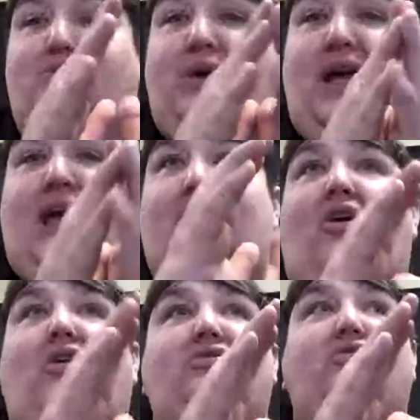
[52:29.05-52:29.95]
you can't
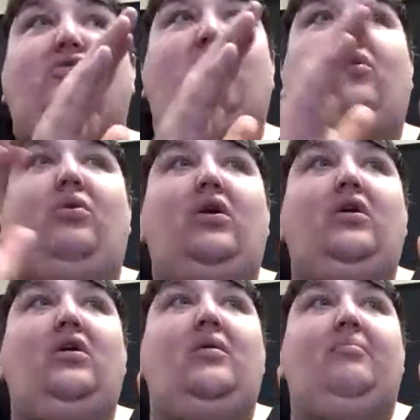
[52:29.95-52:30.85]
also
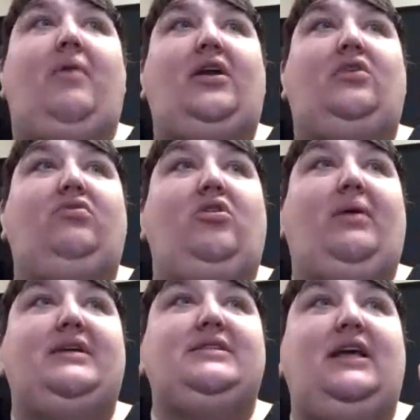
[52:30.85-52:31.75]
model
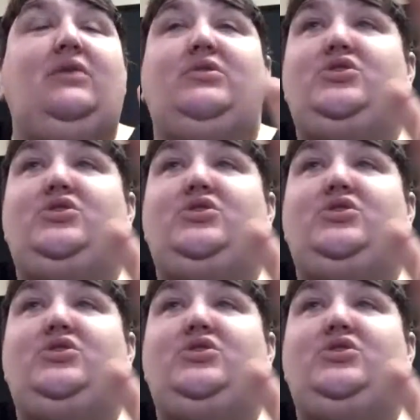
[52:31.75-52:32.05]
robust language.